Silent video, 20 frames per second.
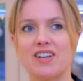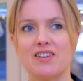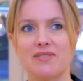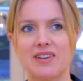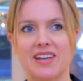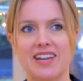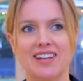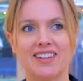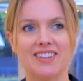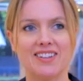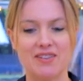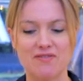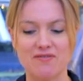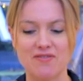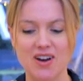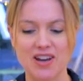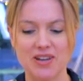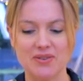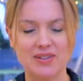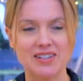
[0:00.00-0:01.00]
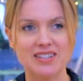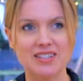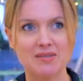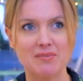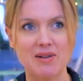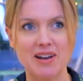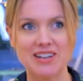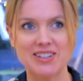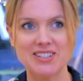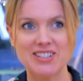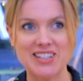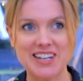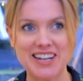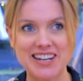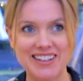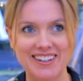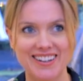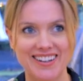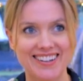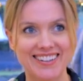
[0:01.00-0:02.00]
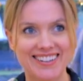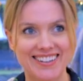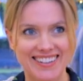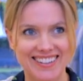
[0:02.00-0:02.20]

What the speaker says: over here? Can I invite you into my kitchener?